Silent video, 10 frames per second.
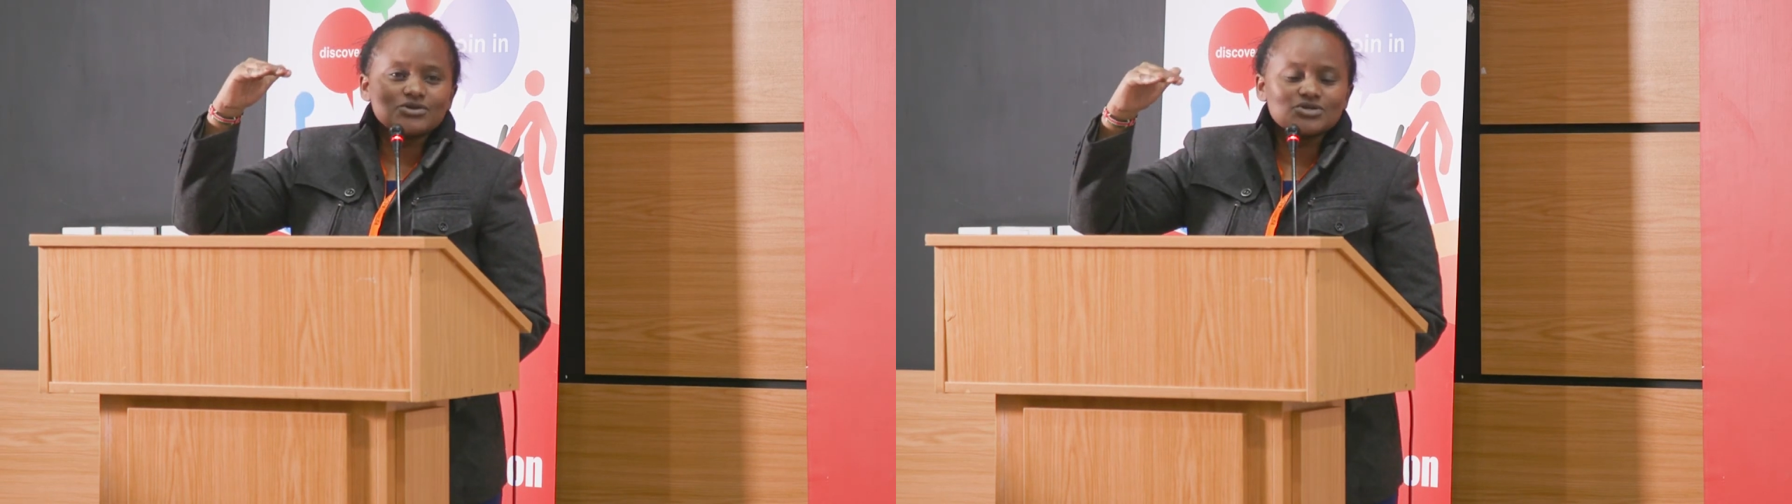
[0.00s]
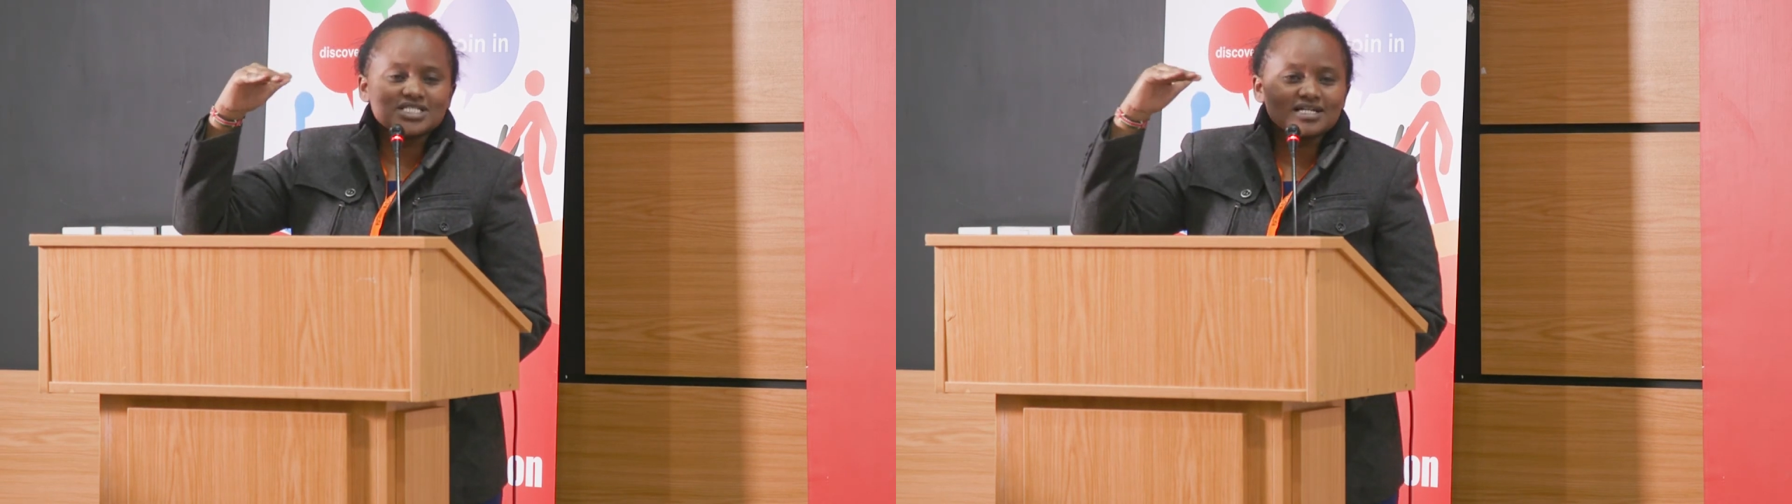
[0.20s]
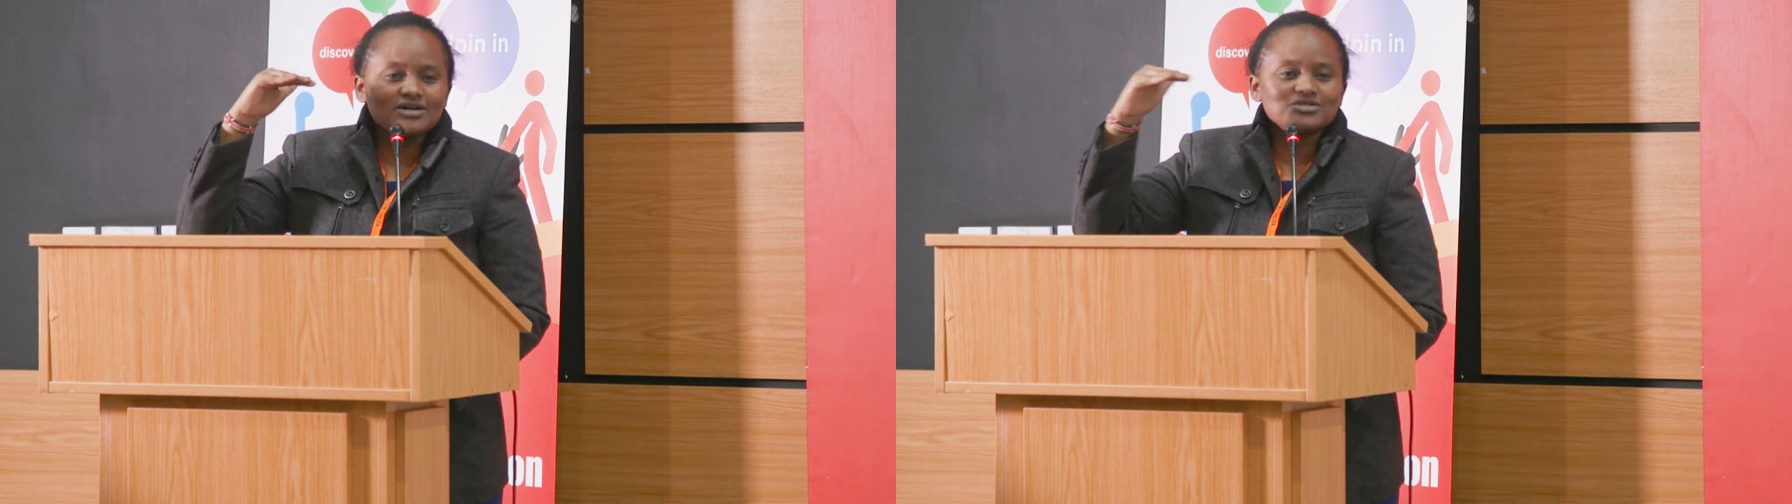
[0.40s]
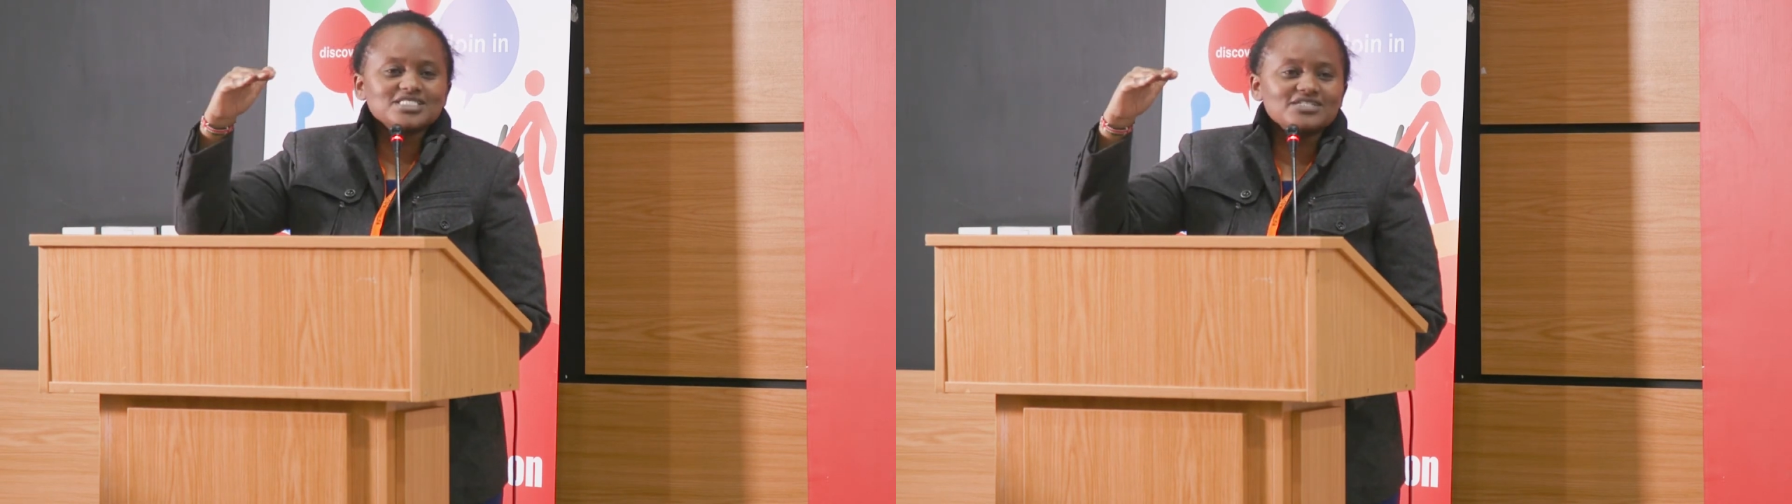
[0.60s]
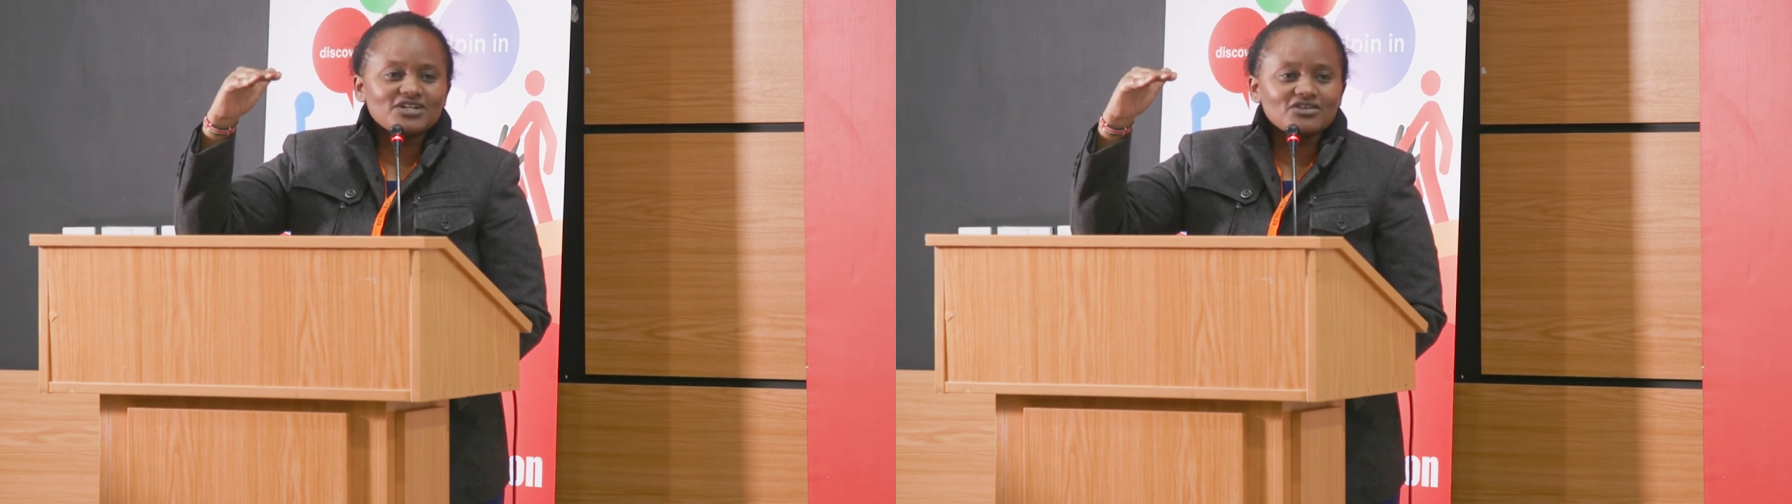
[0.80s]
called the
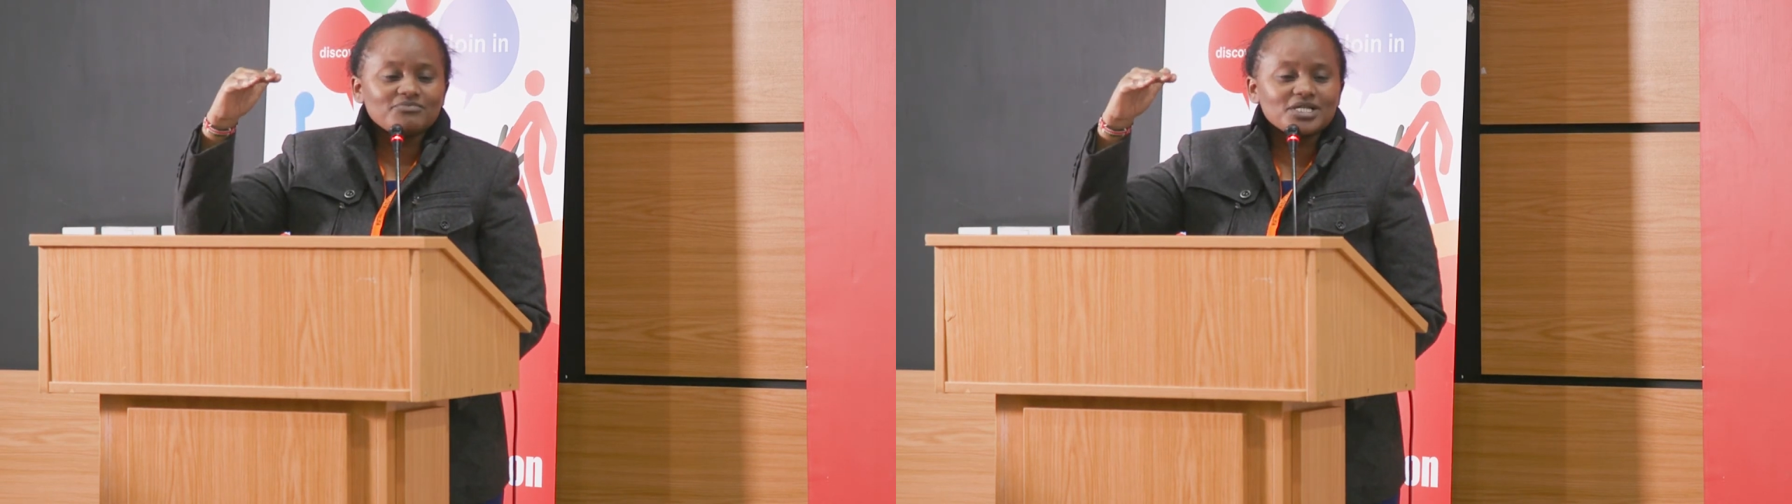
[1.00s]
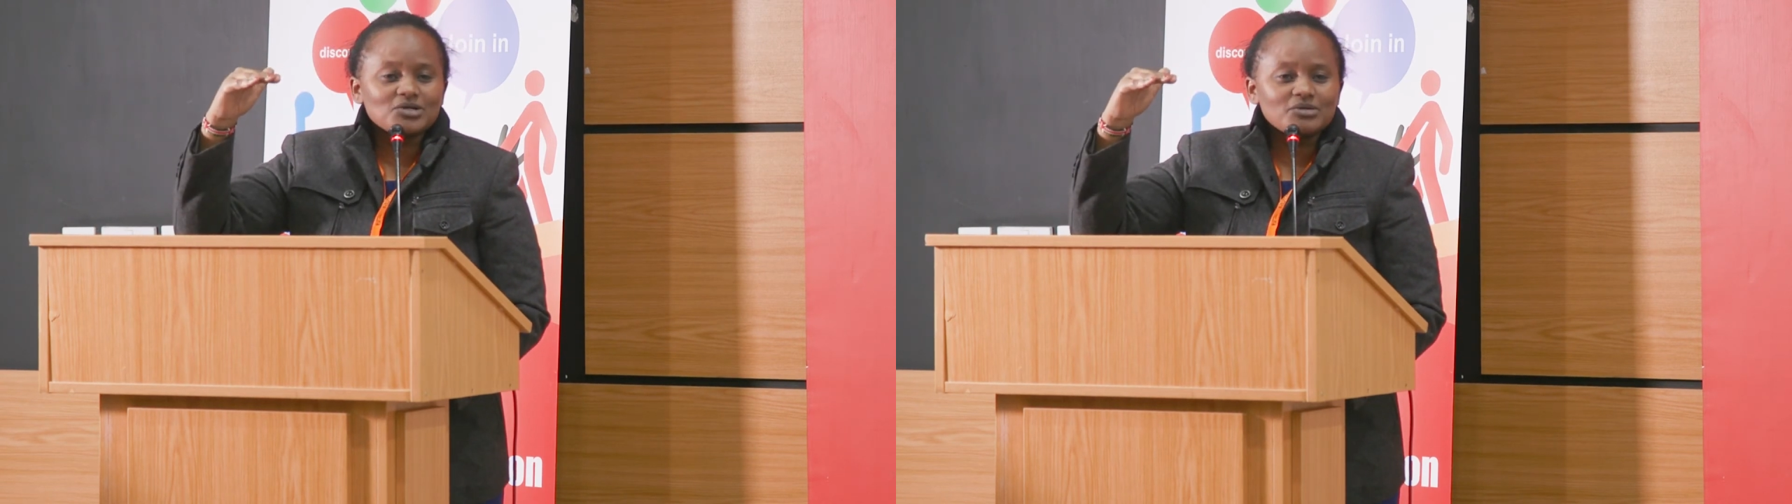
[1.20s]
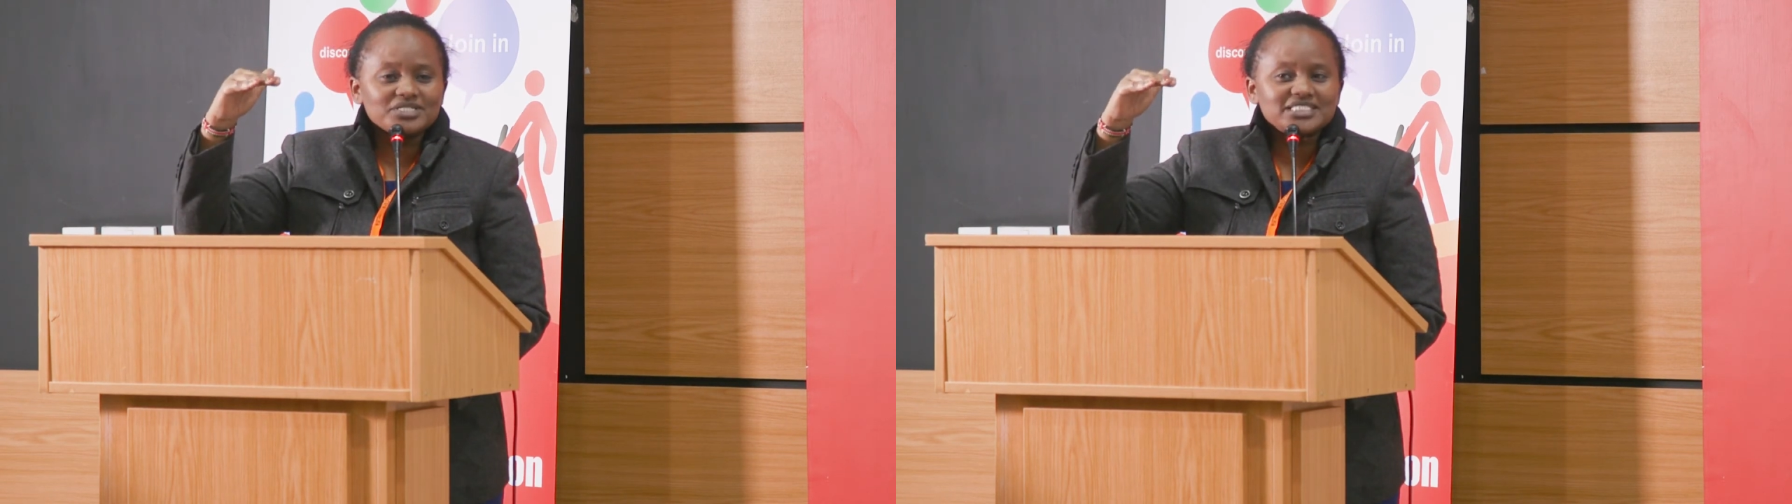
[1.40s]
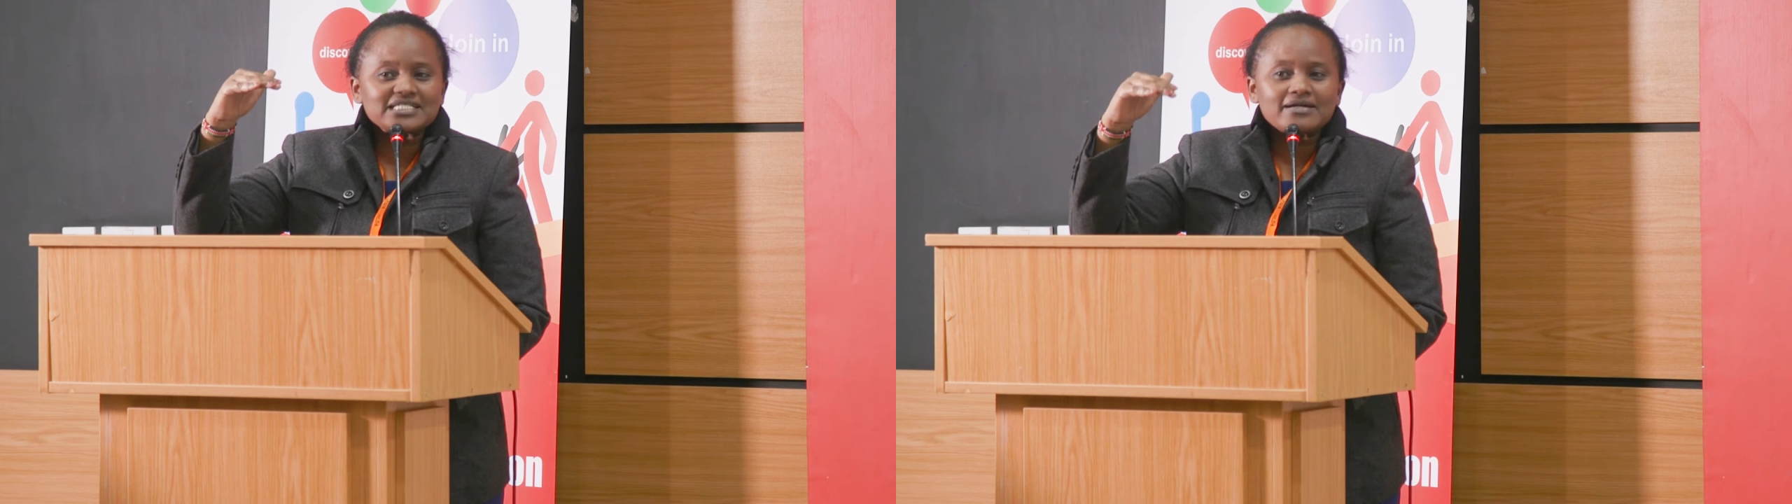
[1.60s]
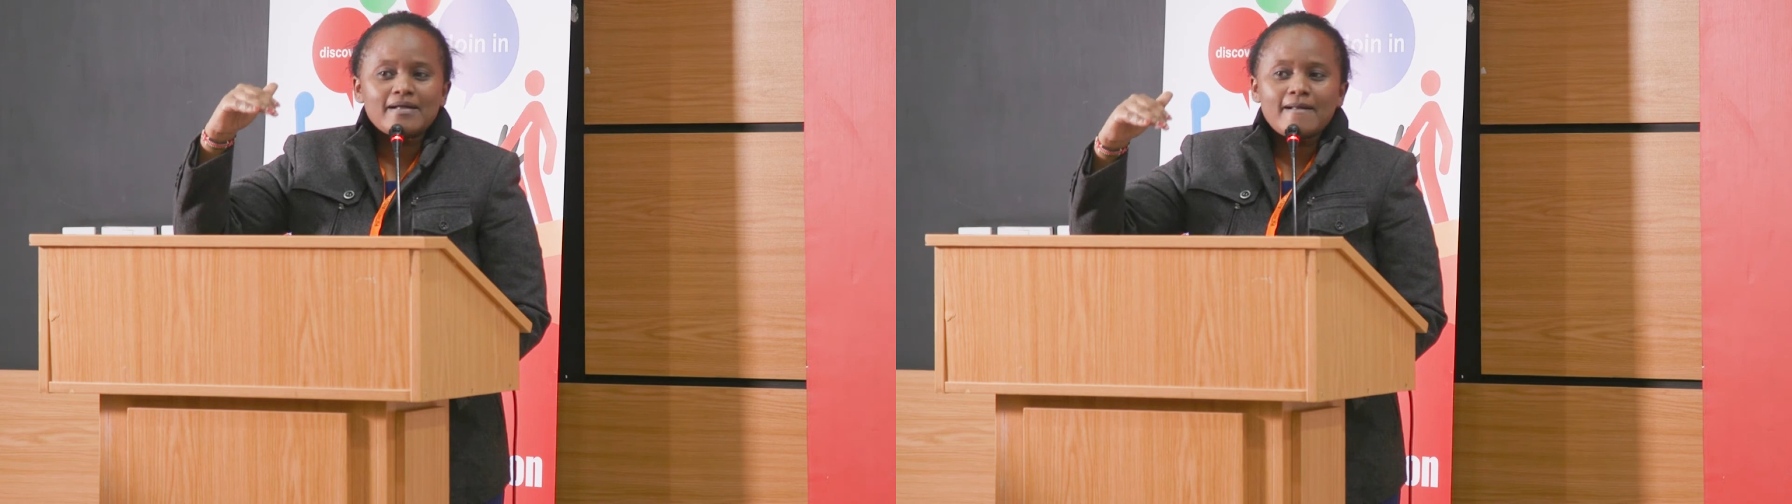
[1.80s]
County Development Committee,